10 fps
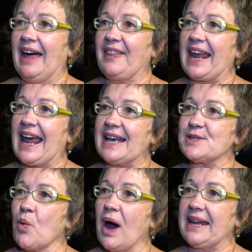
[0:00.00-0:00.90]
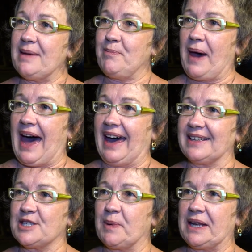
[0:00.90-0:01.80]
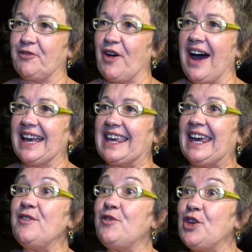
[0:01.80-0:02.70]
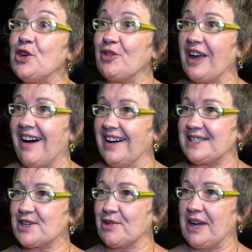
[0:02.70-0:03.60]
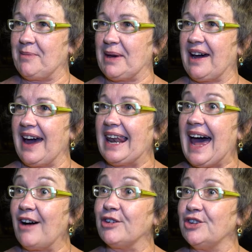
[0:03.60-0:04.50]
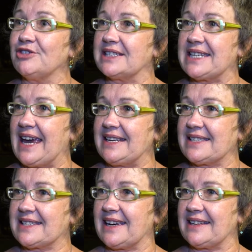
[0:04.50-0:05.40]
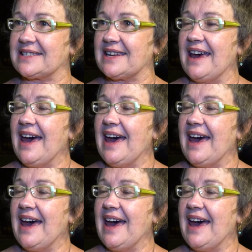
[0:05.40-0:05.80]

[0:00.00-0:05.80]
That has one impact, but if I give you the ice cream and I allow you to taste it,